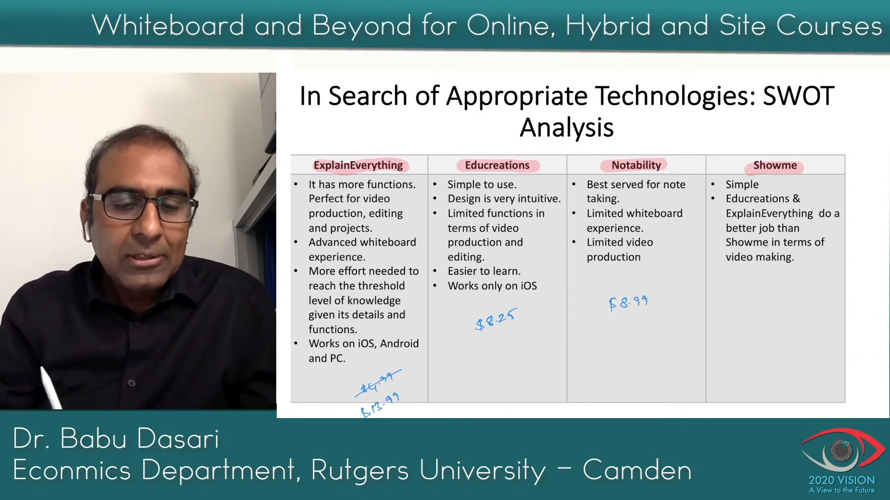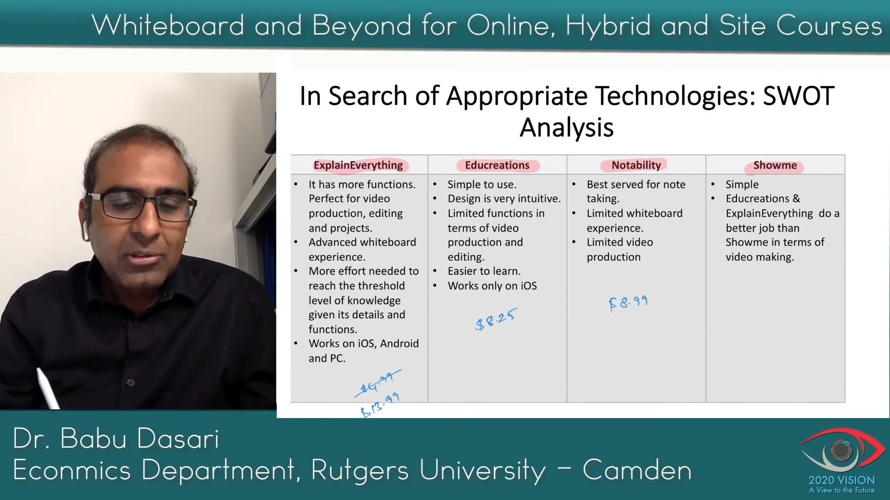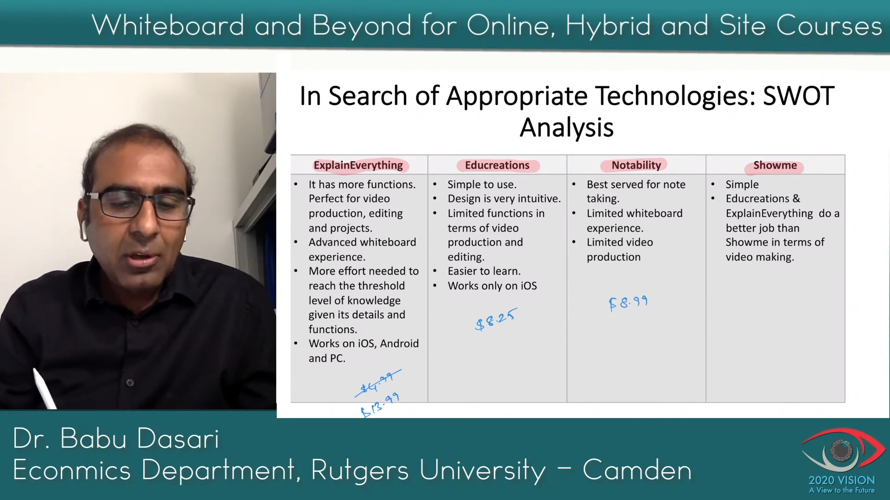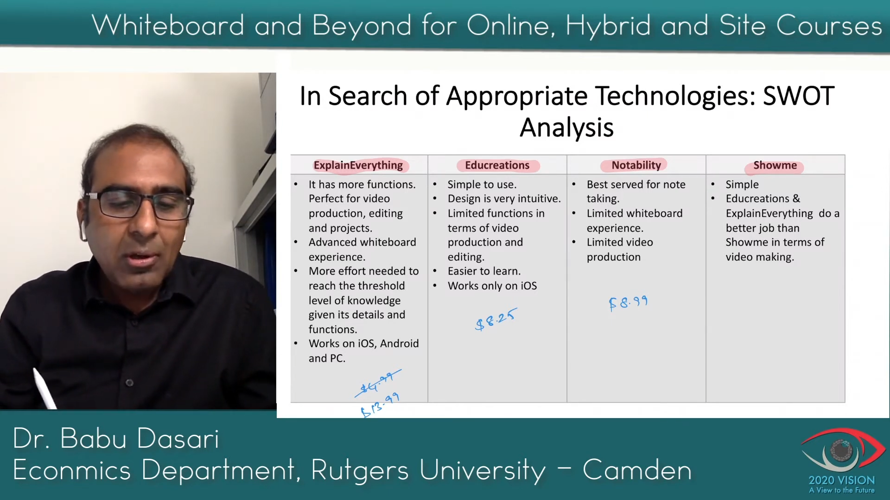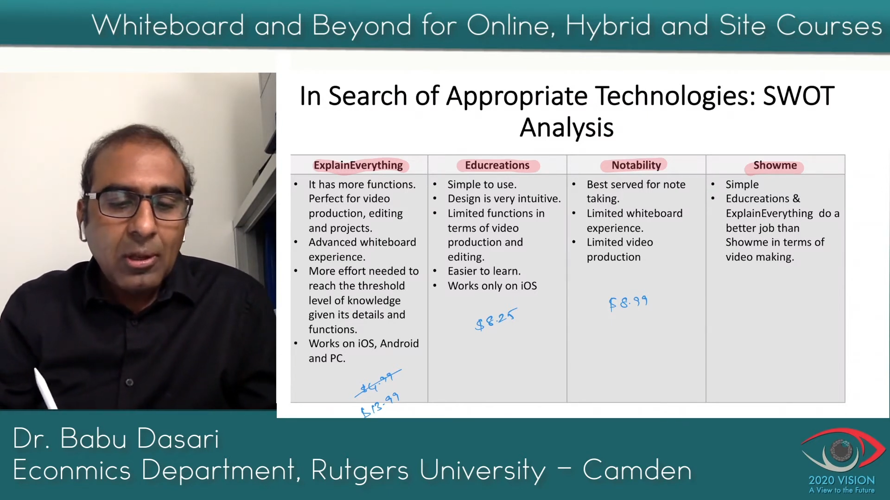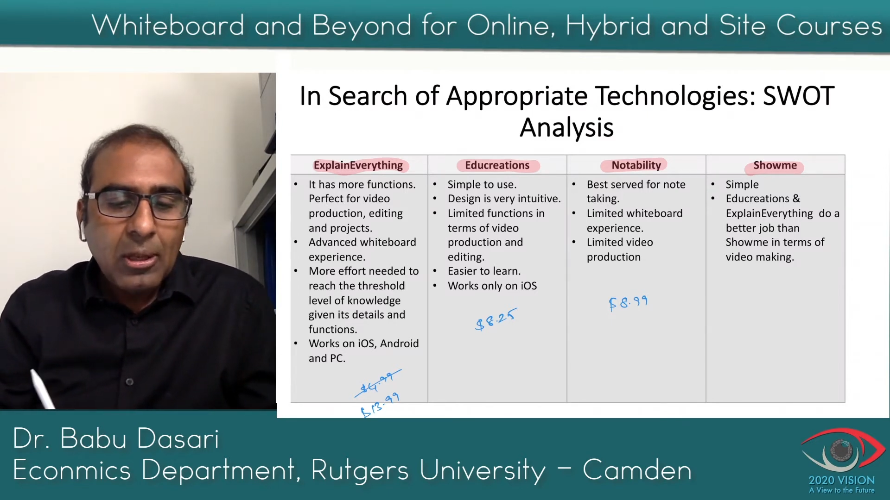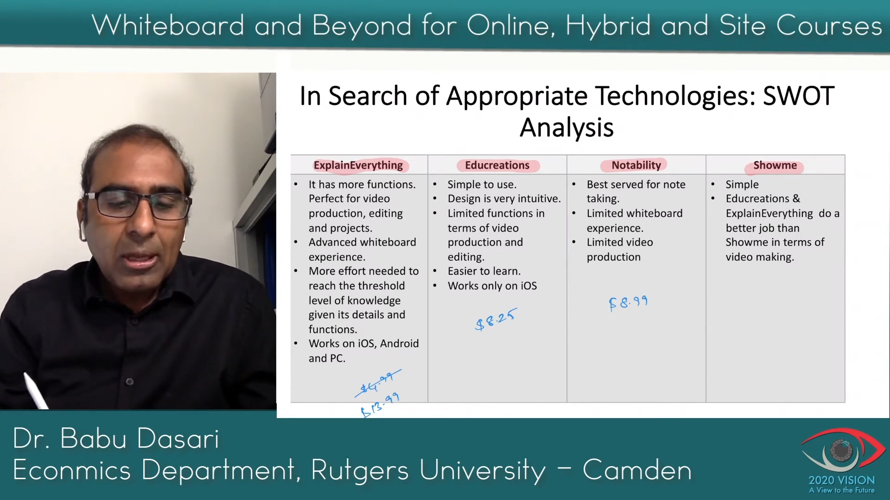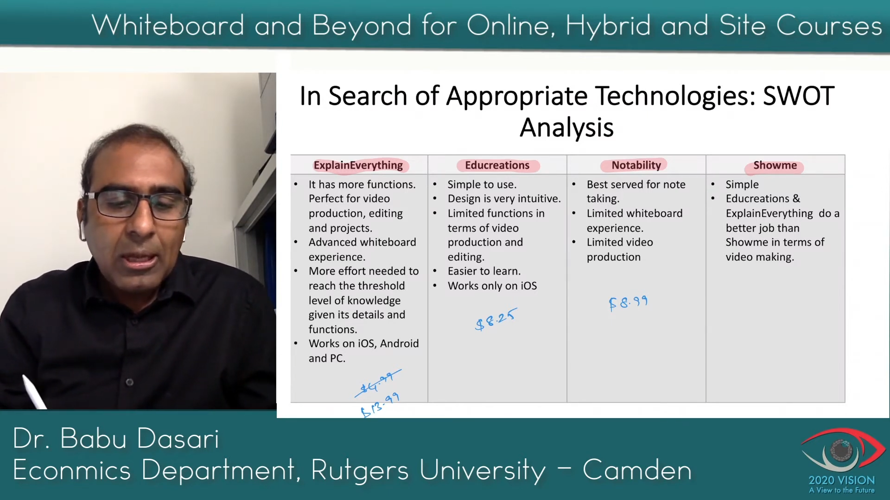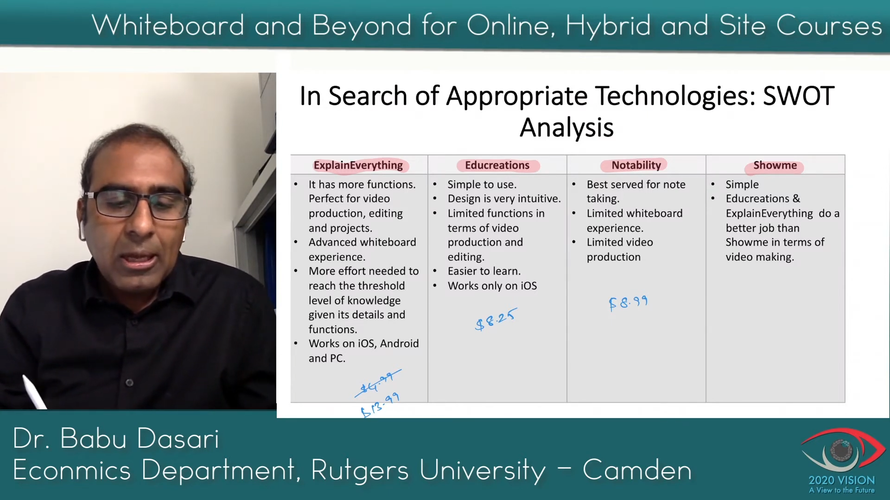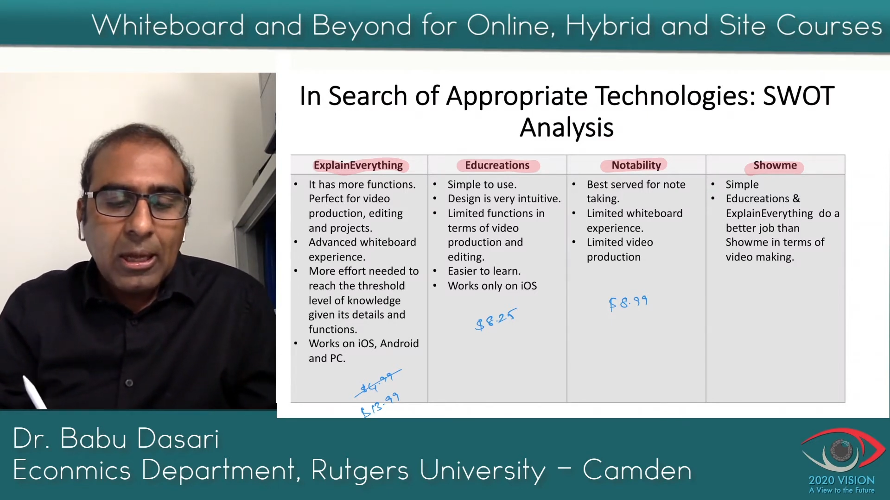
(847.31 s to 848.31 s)
So
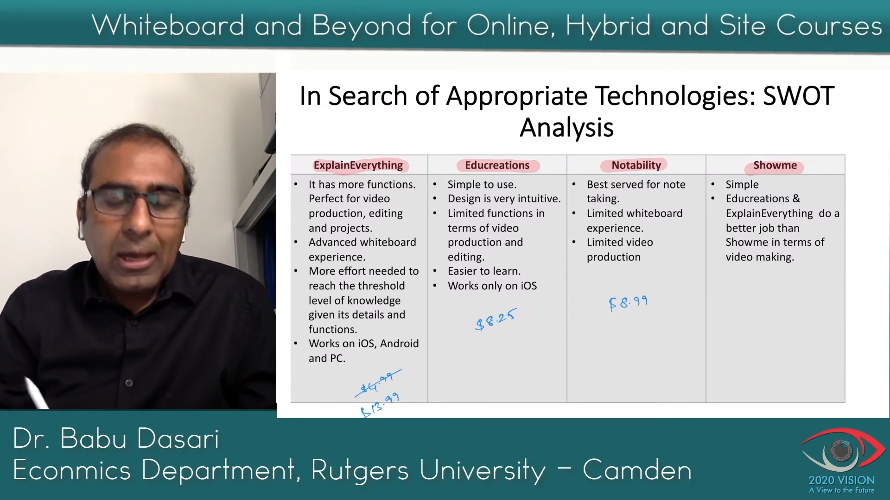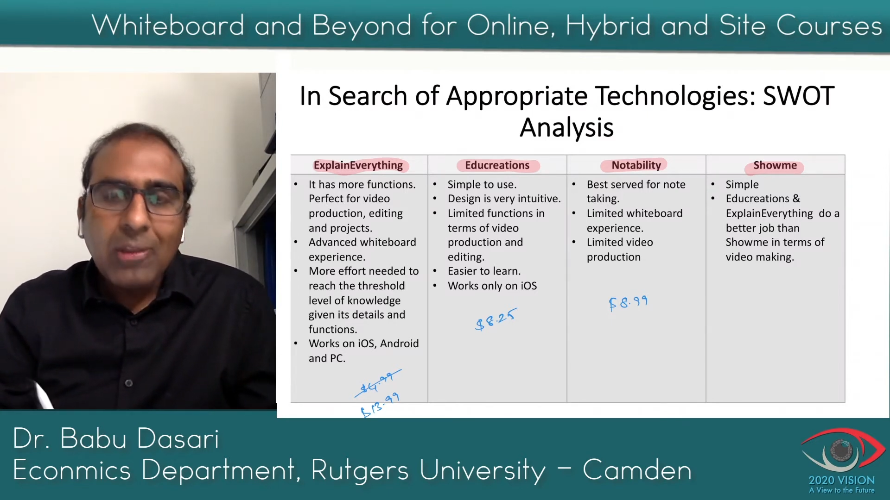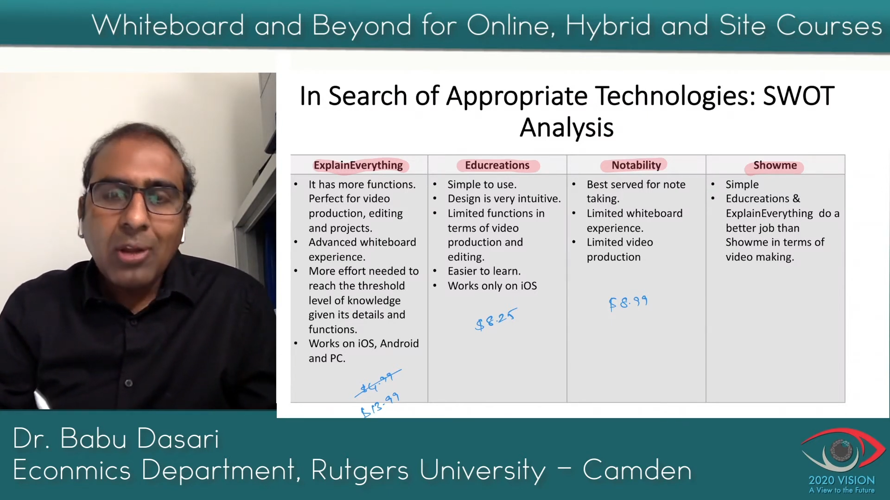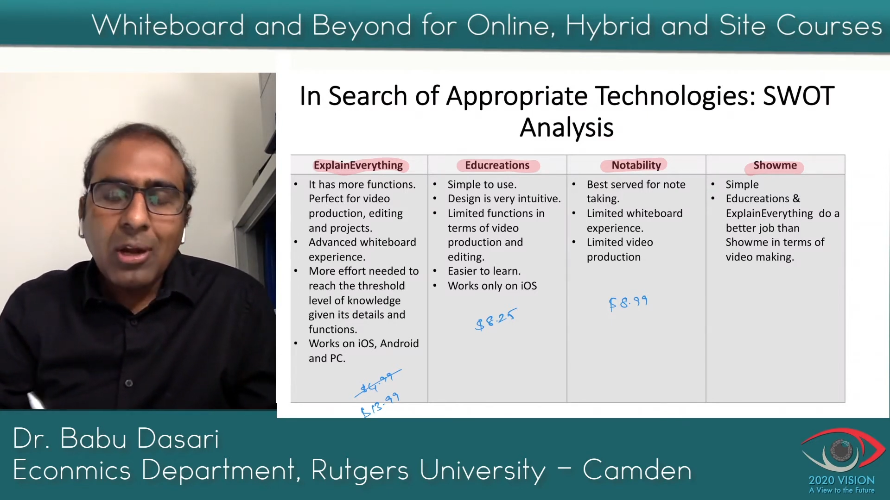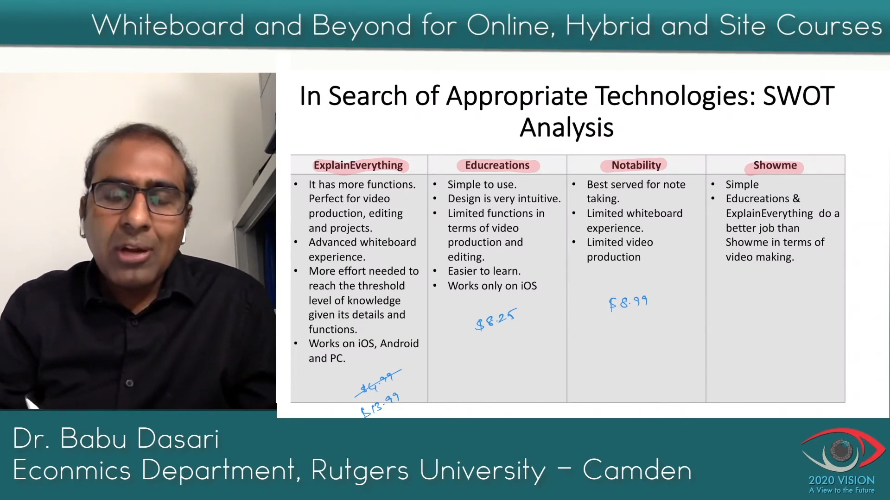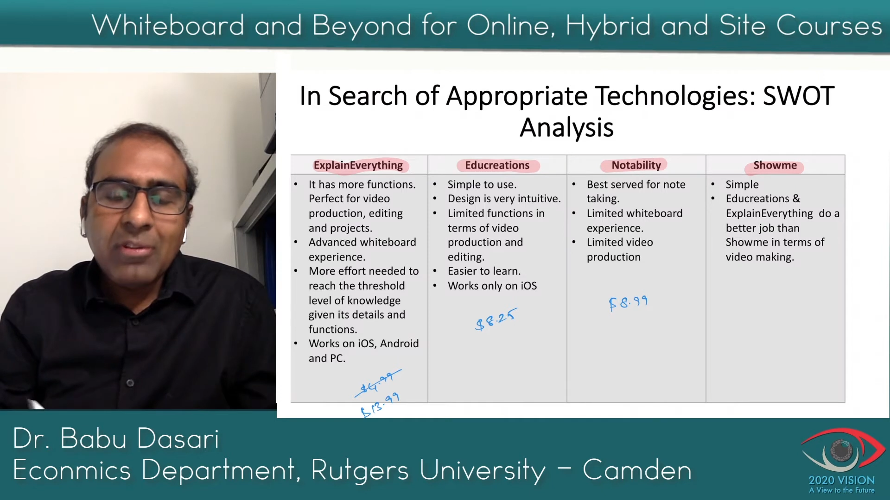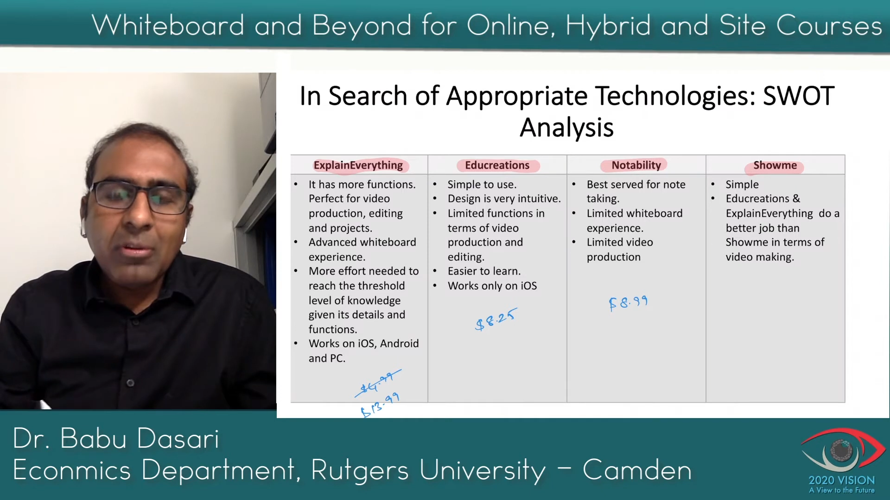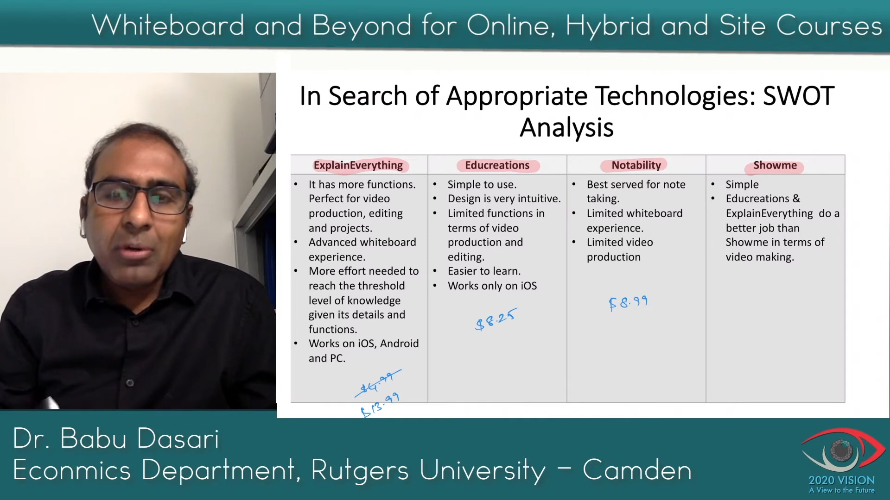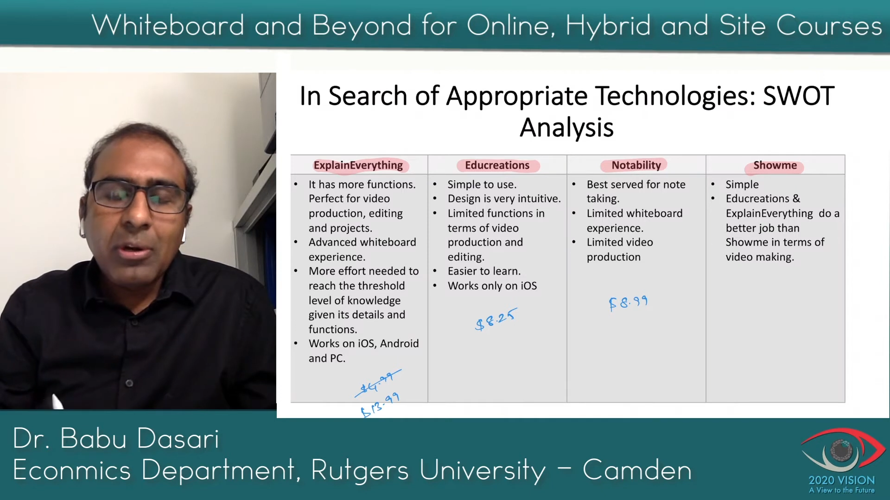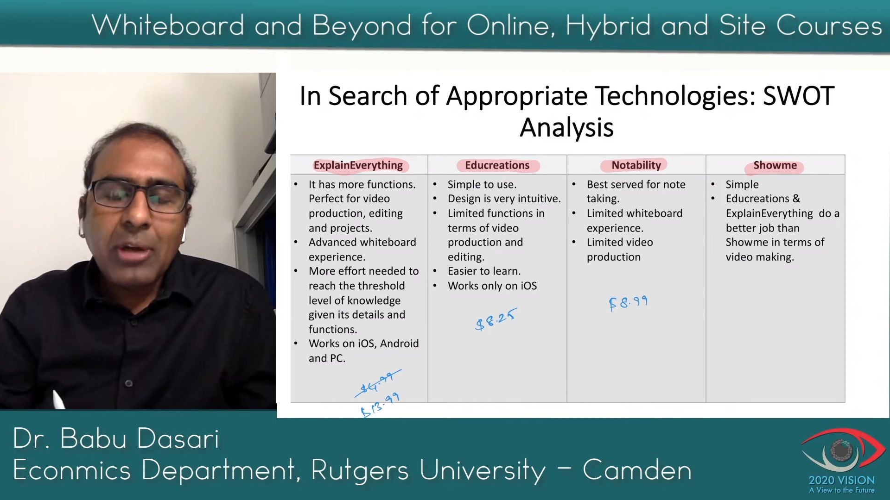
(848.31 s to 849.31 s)
I thought it's a
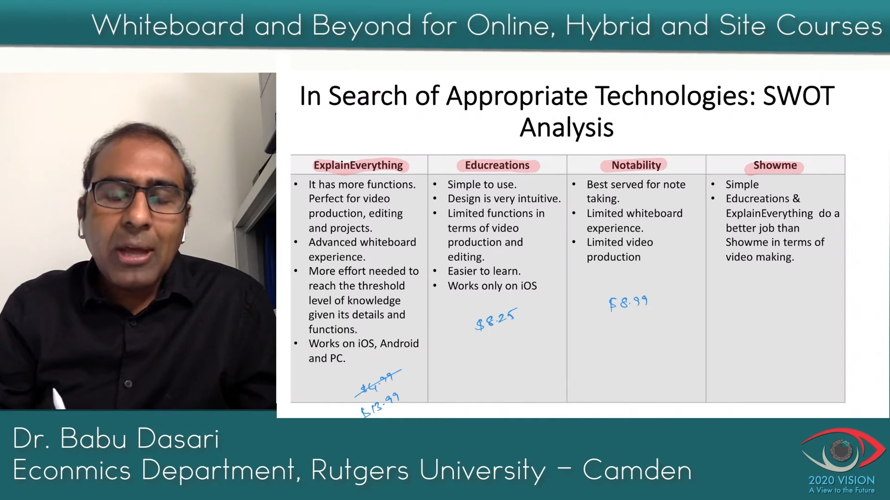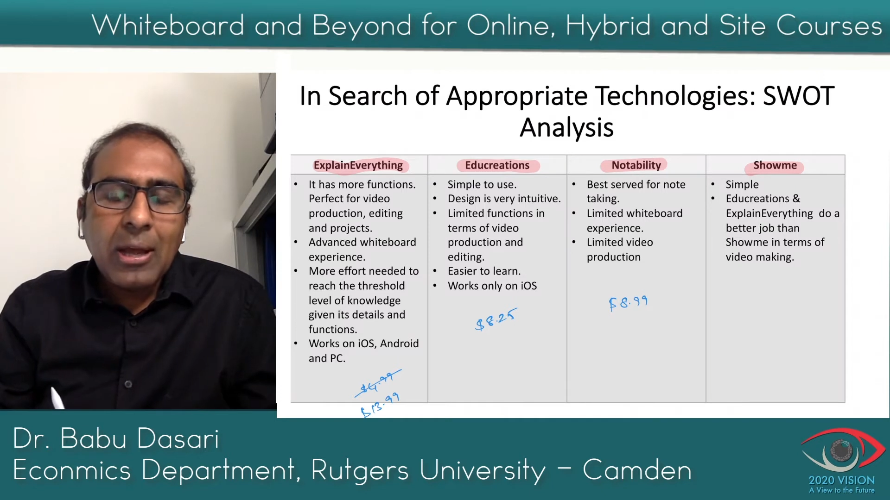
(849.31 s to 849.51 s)
good